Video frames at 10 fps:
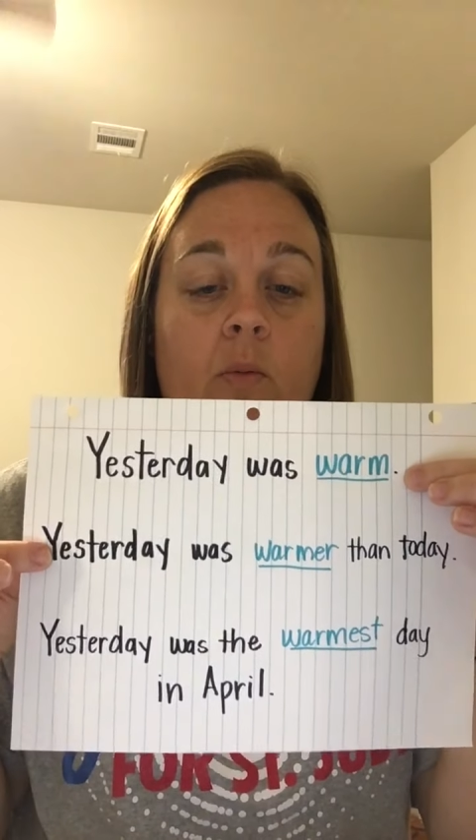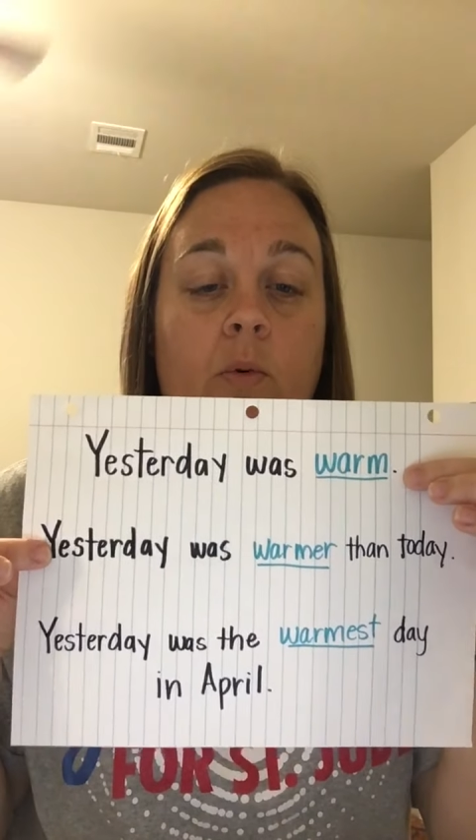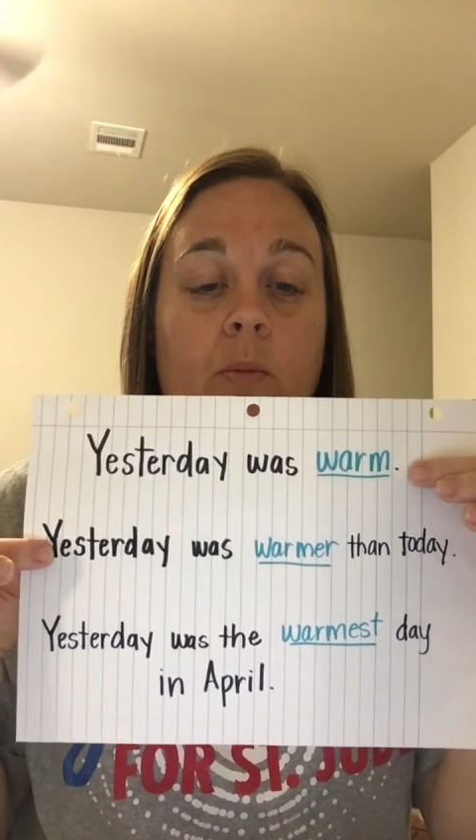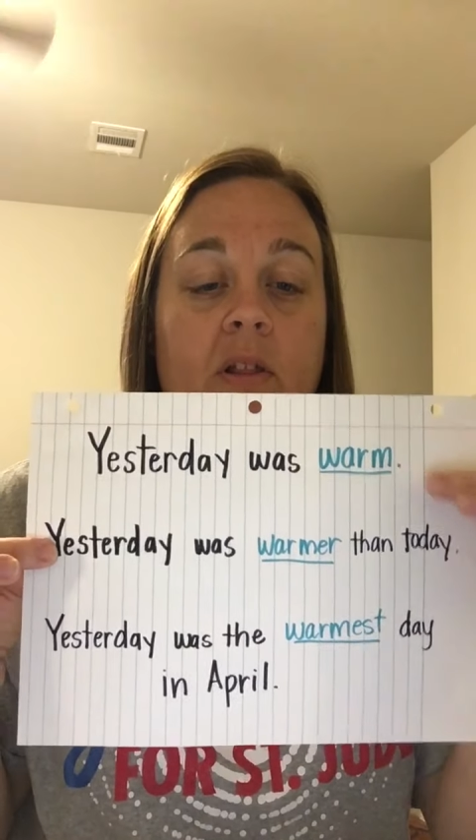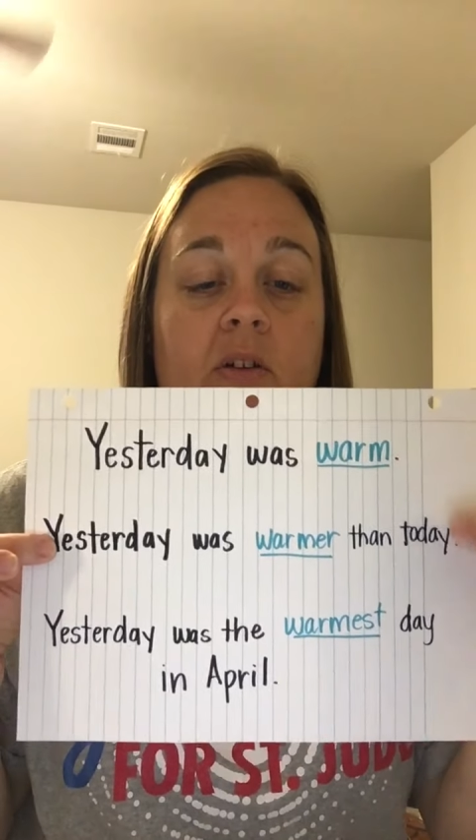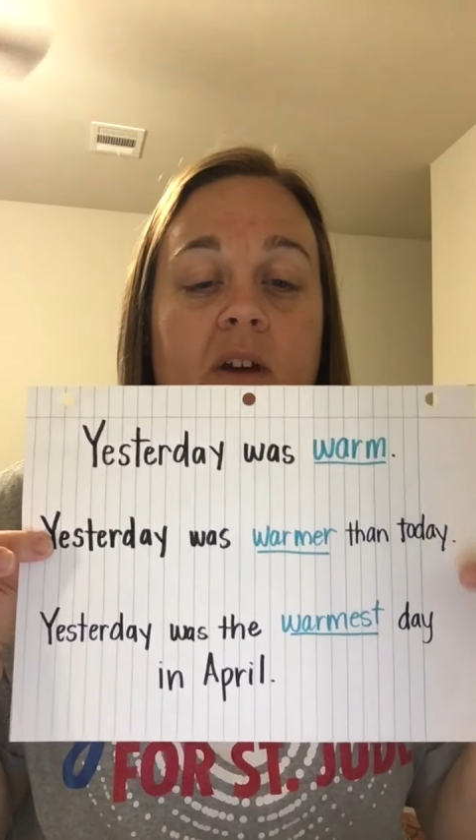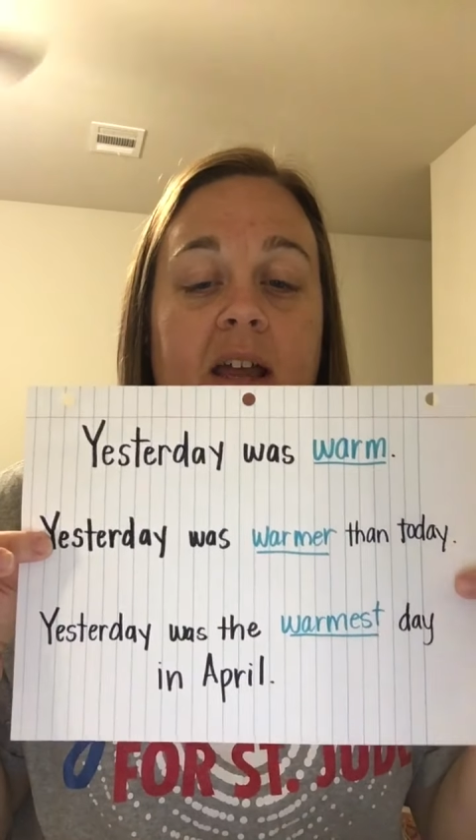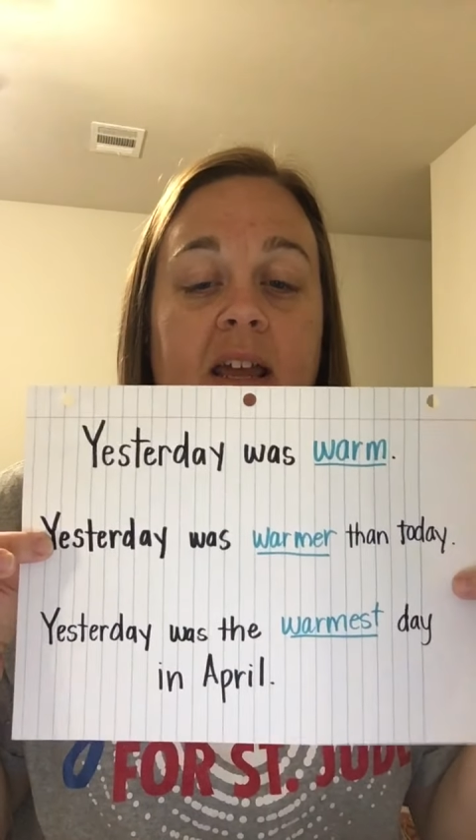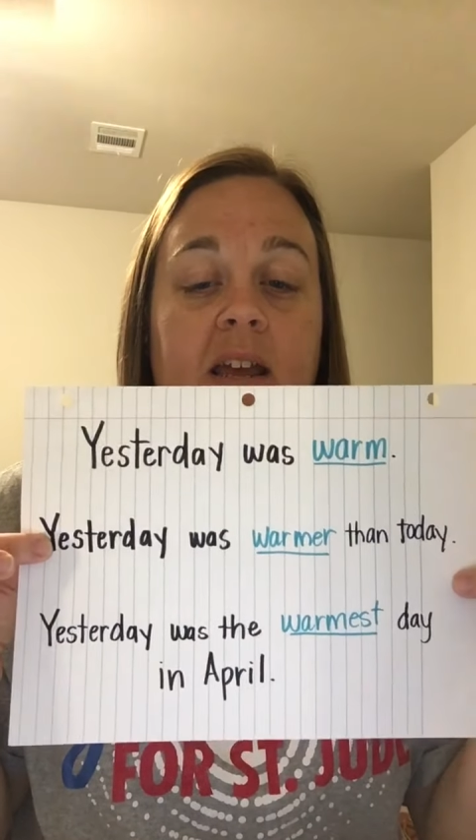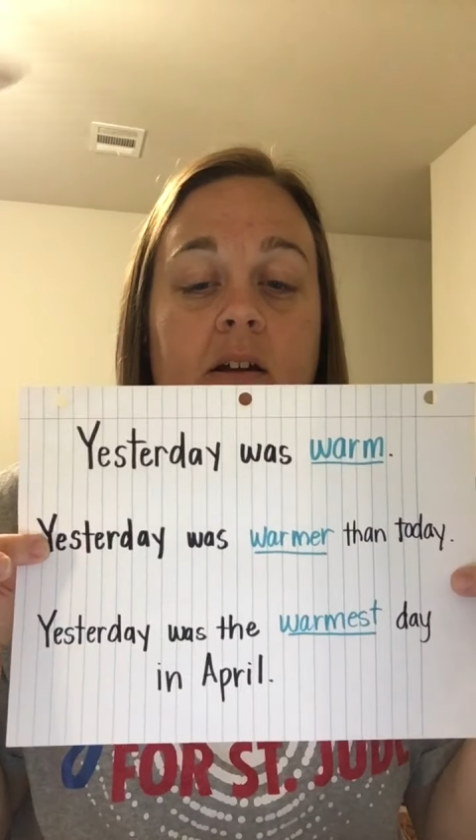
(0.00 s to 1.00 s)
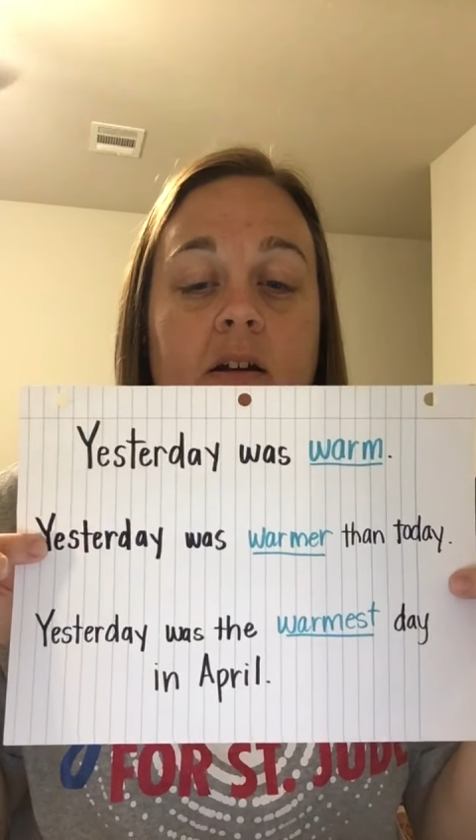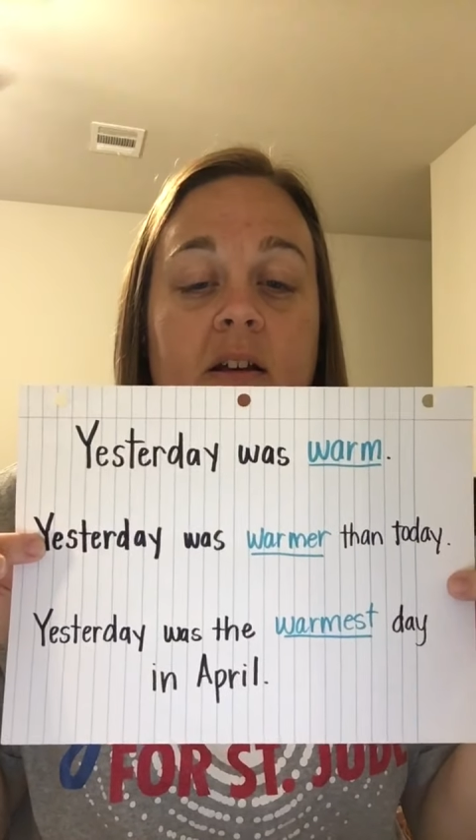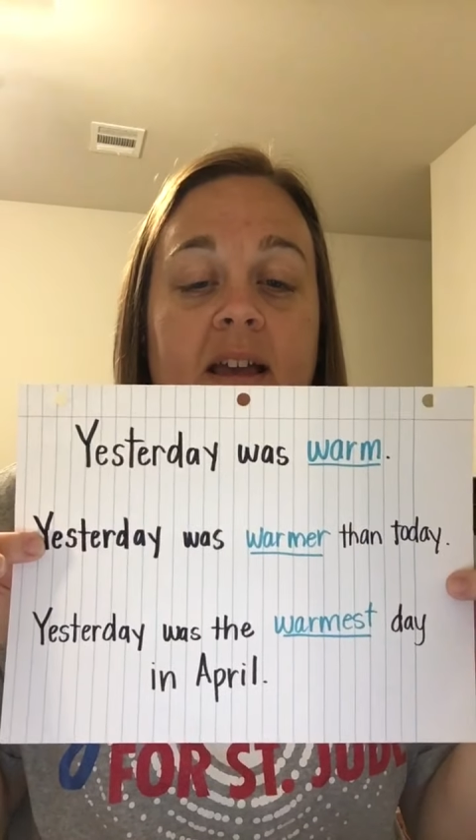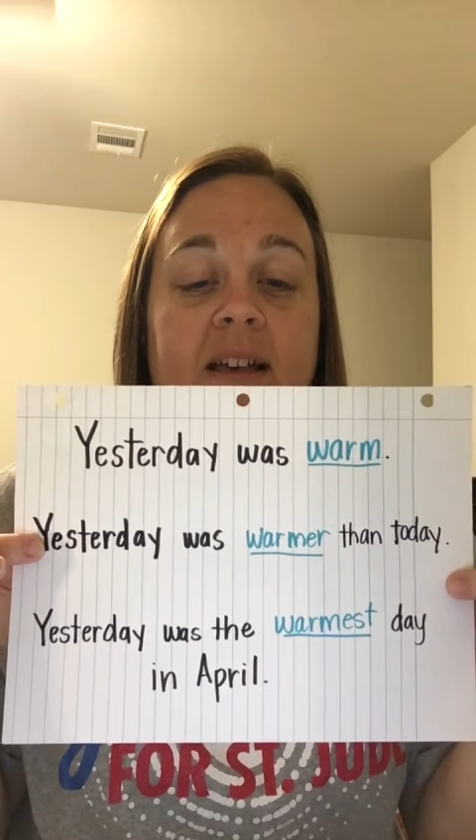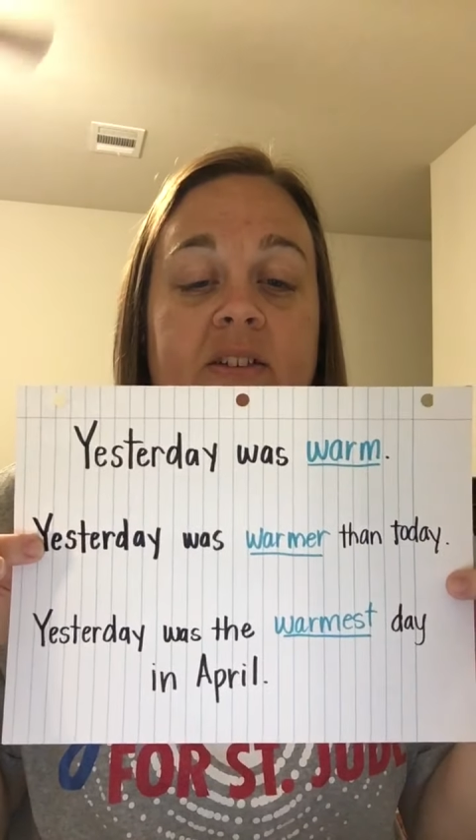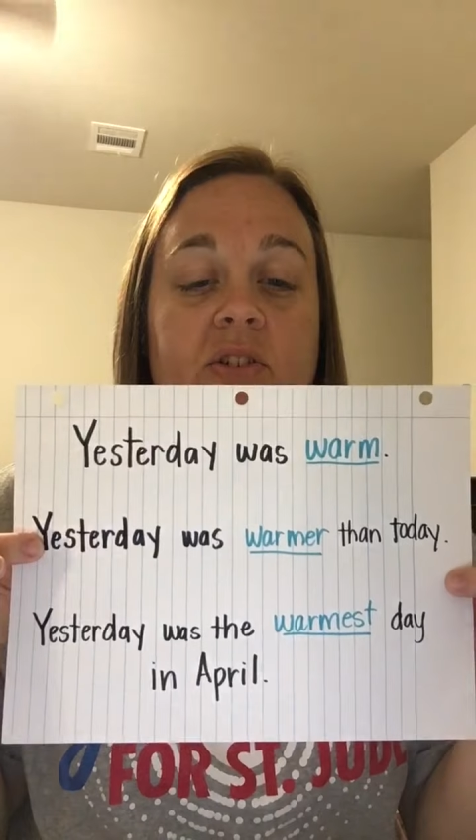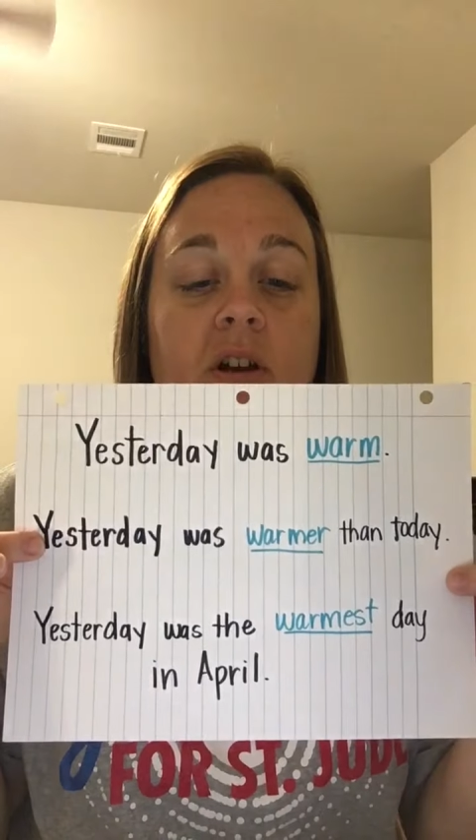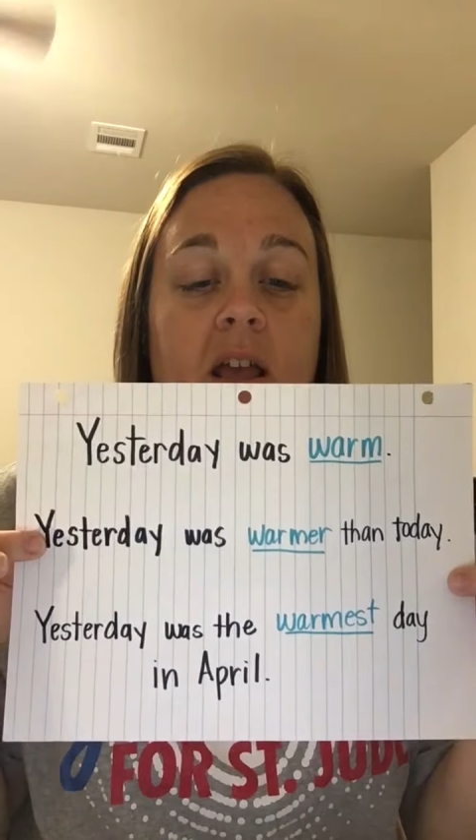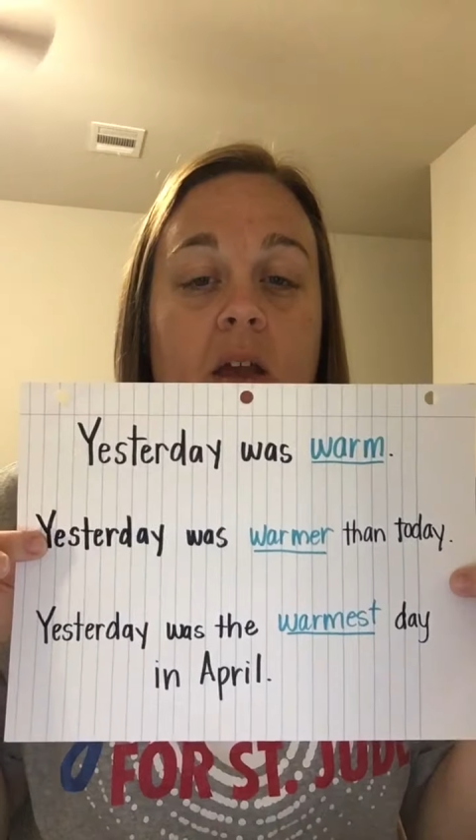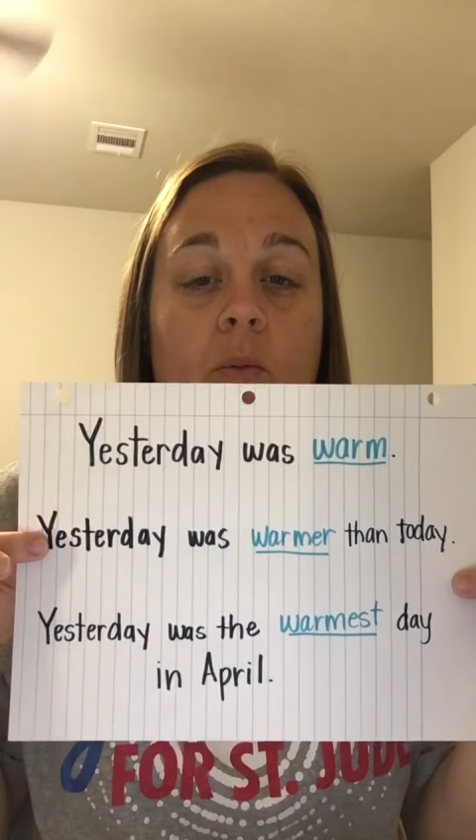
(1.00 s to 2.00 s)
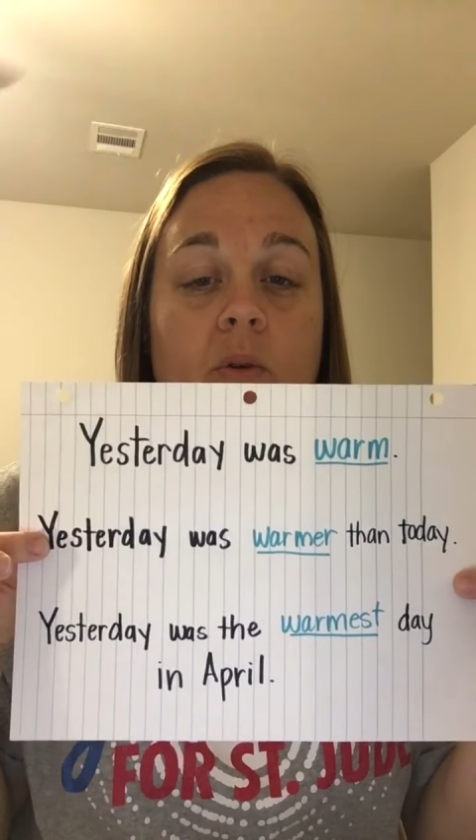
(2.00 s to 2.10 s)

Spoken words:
When we look right here, yesterday